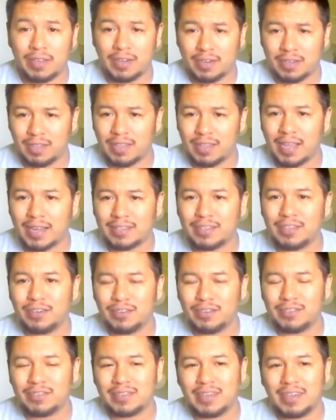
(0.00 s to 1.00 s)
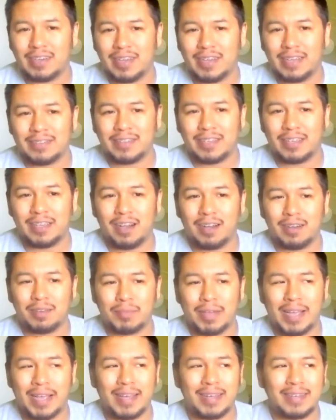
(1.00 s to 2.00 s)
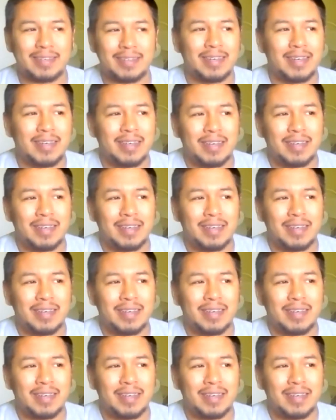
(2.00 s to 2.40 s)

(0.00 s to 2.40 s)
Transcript: and collect those uh, as a young man.